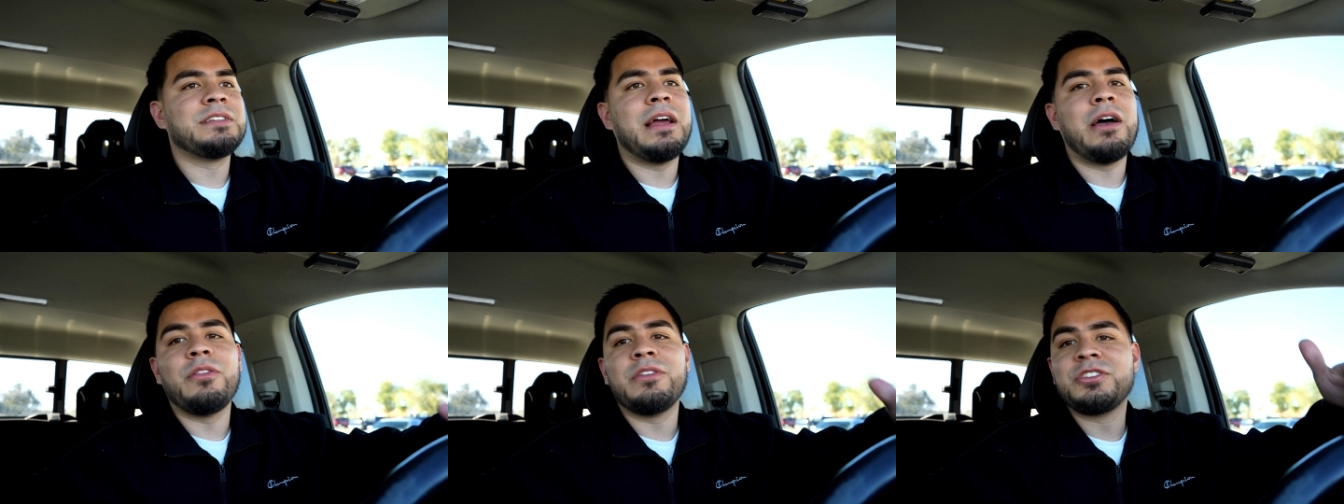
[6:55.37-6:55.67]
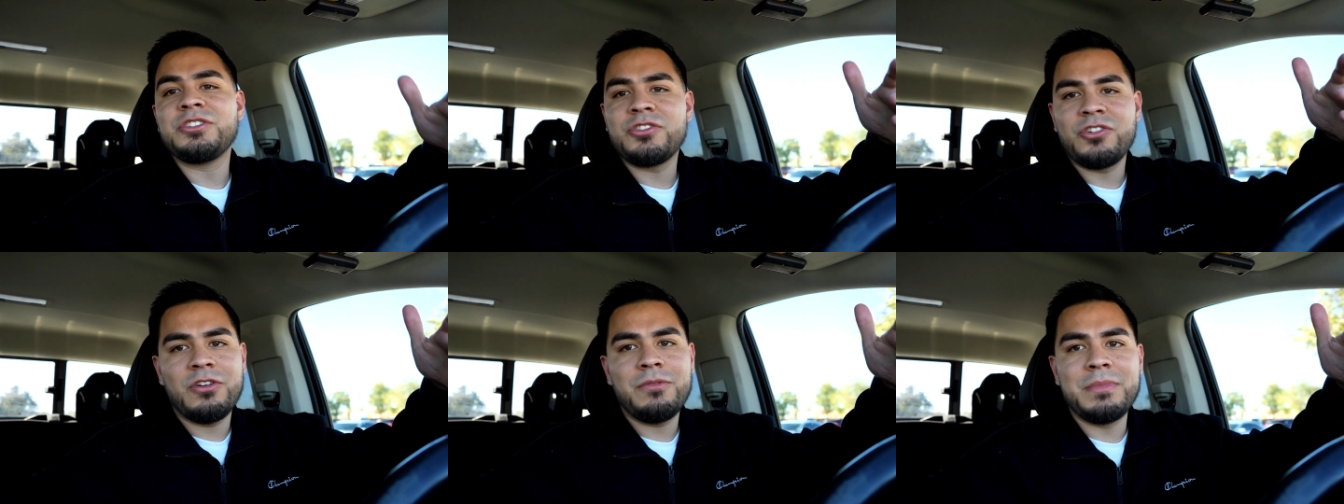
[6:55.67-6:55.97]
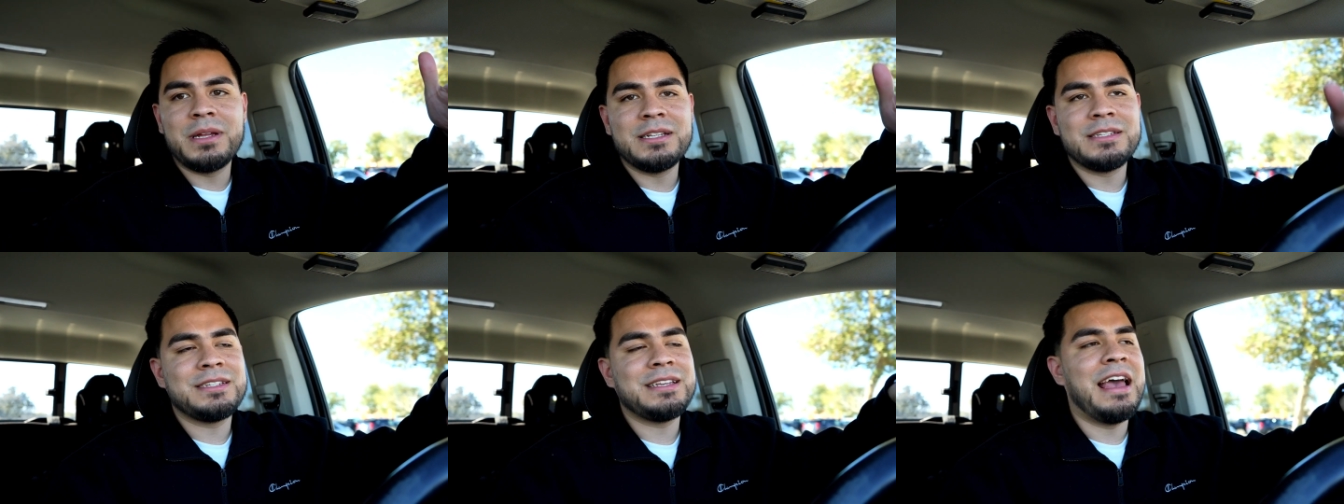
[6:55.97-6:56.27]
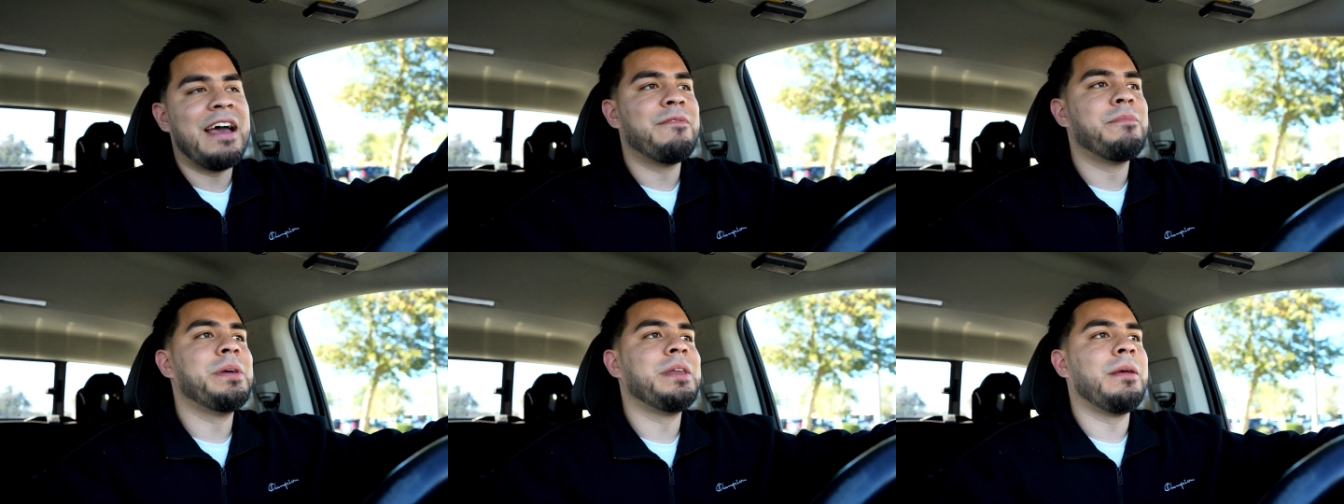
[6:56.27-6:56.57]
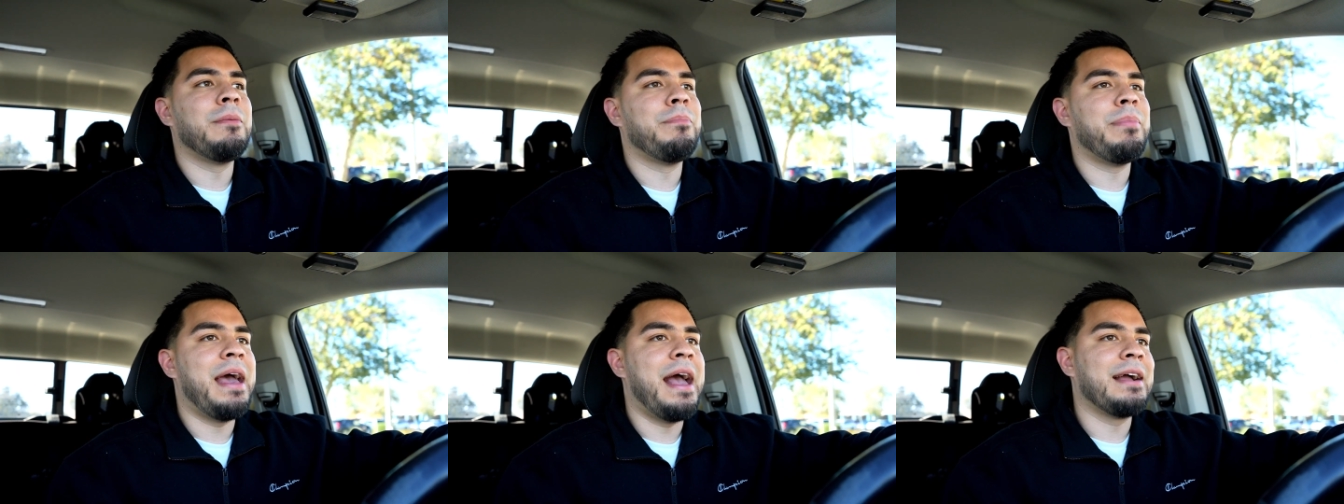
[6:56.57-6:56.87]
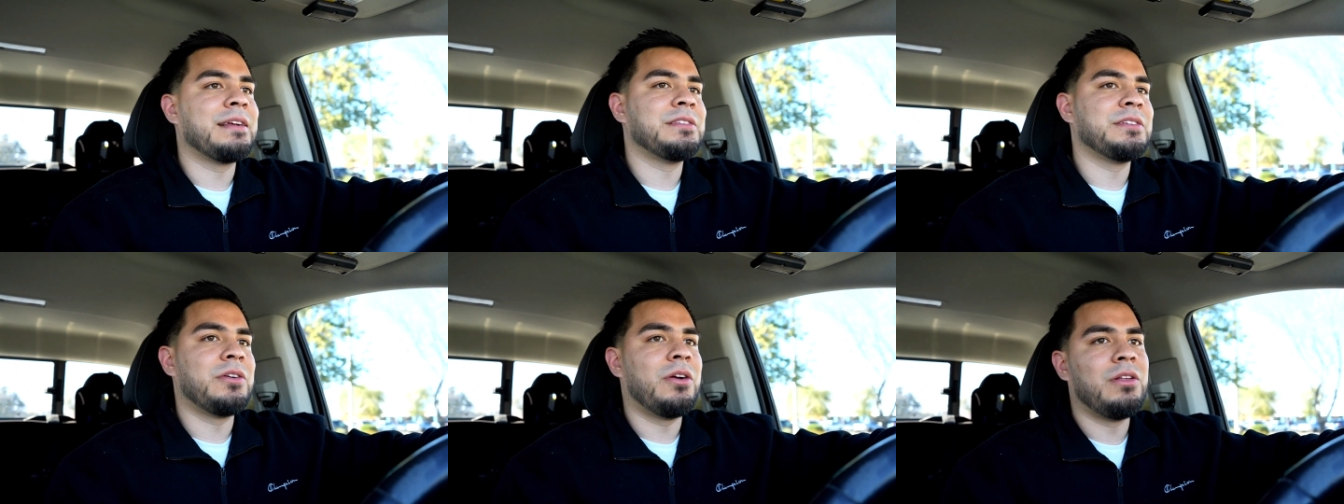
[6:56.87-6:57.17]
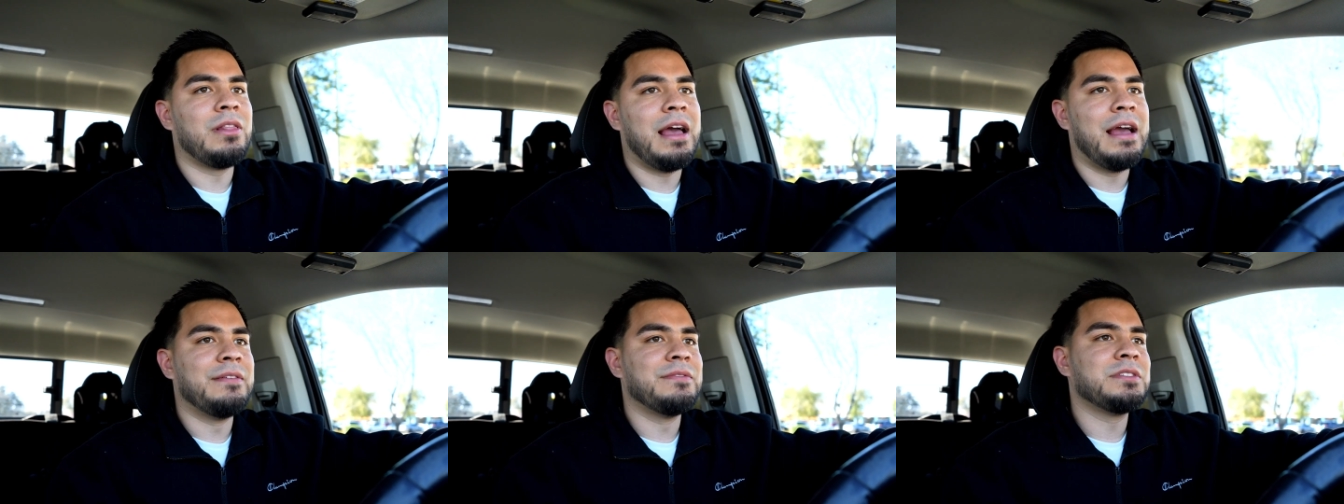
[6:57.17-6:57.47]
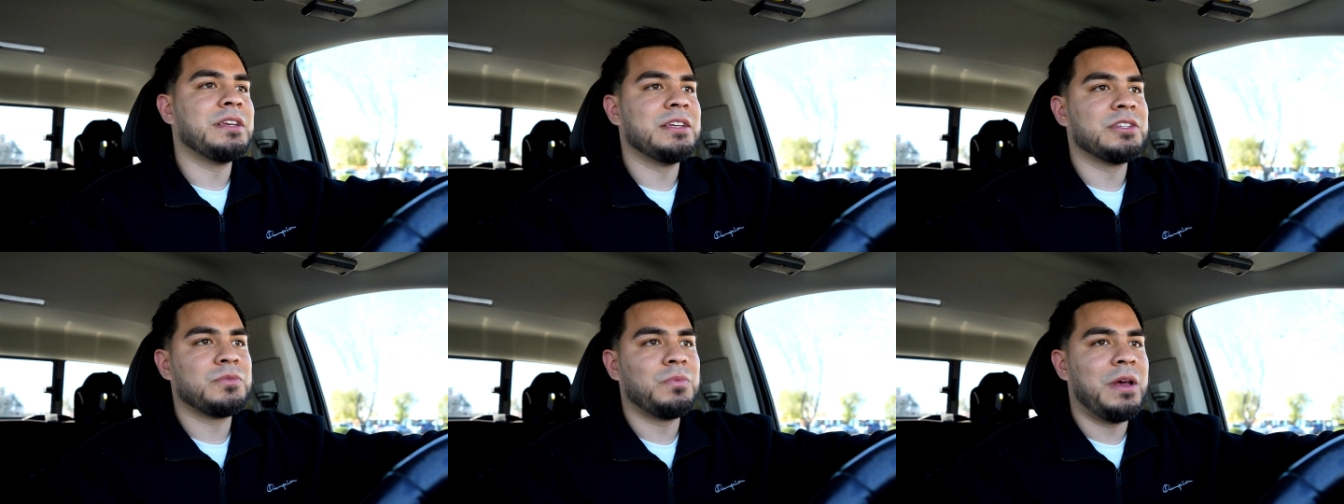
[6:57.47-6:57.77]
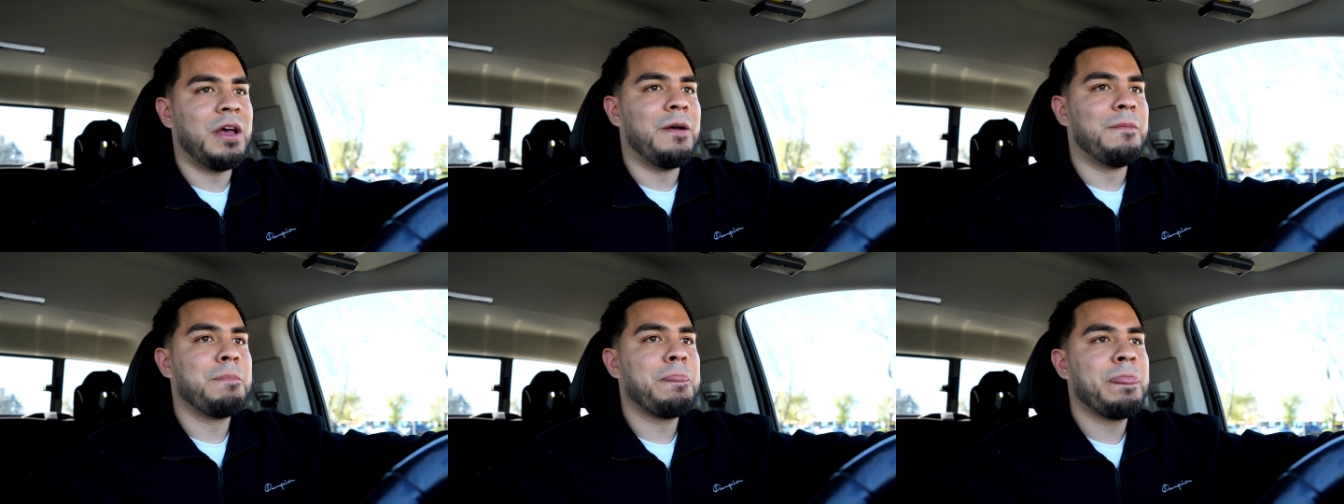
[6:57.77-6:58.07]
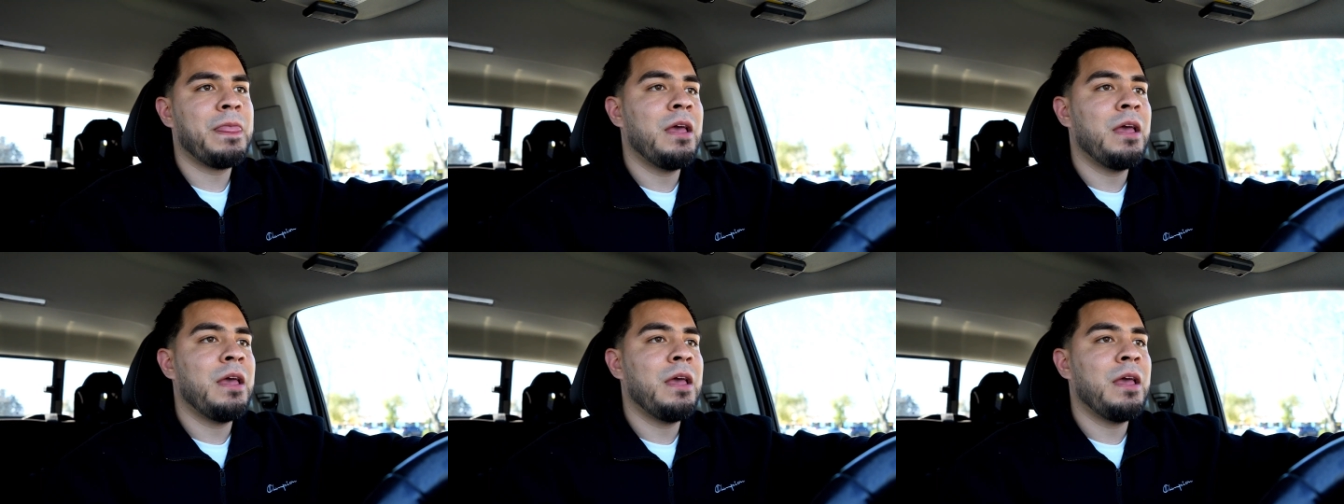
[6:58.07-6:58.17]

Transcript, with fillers: Now the sermons have been impacting our lives as well.